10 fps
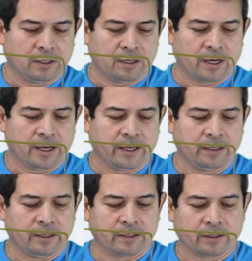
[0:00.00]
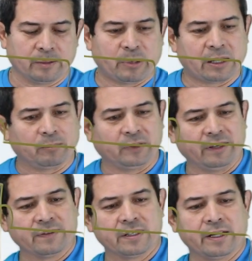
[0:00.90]
9 is on the bottom
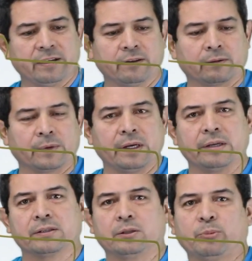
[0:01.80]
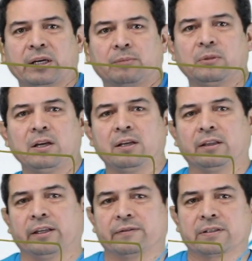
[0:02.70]
left side. 3 is on the bottom
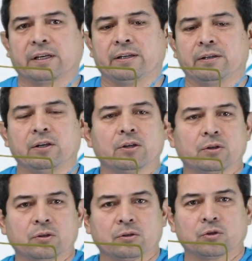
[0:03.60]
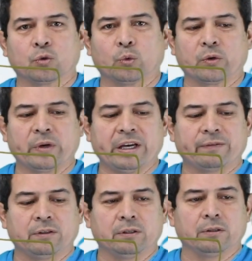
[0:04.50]
left side. So what do we
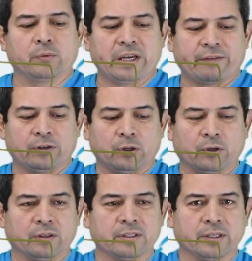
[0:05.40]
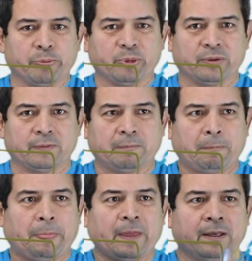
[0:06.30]
have to do? We have to hook this up
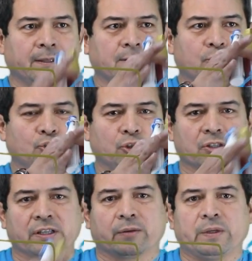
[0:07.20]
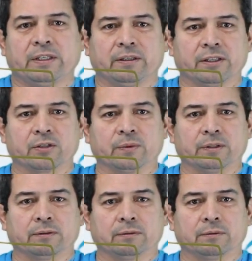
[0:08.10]
just like we did this
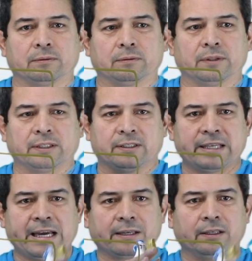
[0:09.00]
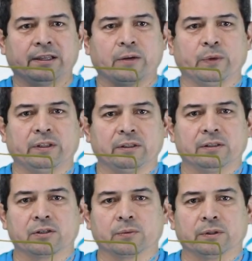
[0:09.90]
one. Exactly like we
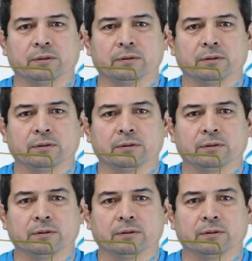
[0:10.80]
did this one.